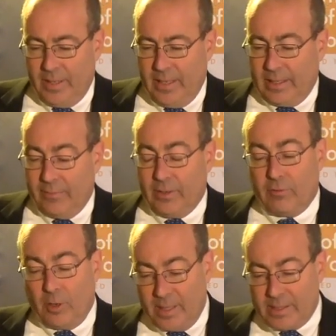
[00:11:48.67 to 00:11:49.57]
and given
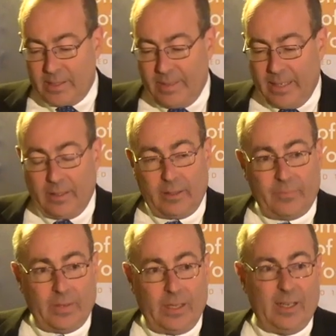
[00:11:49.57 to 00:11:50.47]
robust demand
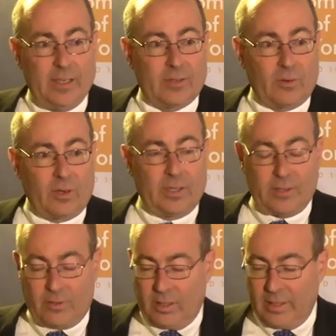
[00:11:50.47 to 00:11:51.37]
in a historically
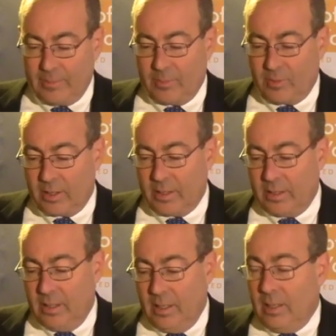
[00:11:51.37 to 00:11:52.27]
strong labor market,
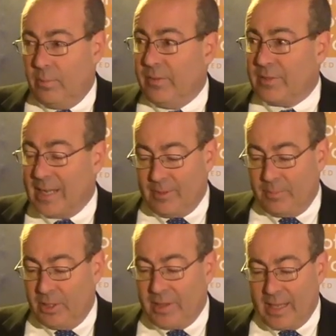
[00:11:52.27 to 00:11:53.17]
we have time to
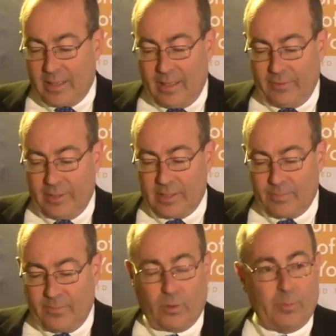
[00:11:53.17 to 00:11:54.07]
build that confidence
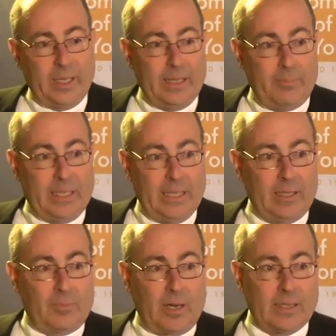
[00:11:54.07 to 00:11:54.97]
before we begin
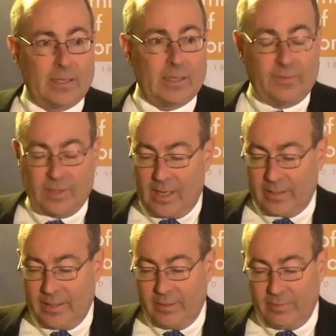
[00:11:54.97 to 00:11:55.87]
the process of
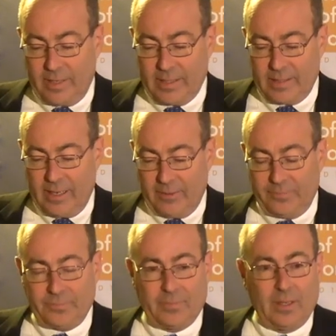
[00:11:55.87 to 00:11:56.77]
toggling rates down.
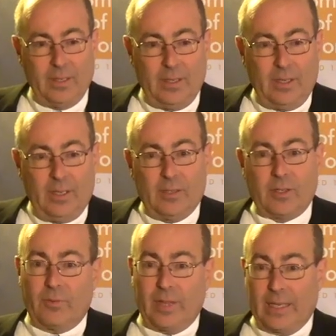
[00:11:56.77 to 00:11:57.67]

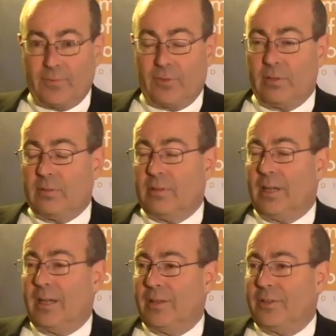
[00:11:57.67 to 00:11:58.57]
So thanks
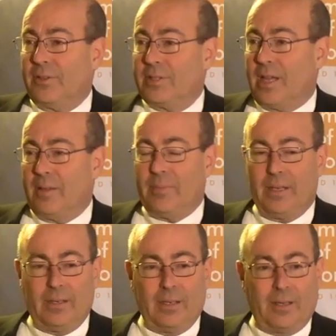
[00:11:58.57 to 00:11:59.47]
for your time,
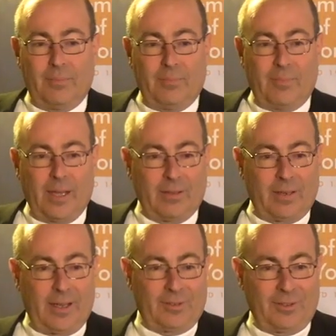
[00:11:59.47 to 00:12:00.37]
and Michael
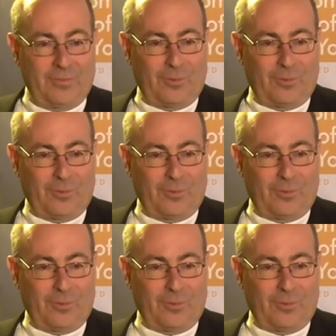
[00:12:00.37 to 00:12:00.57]
and I look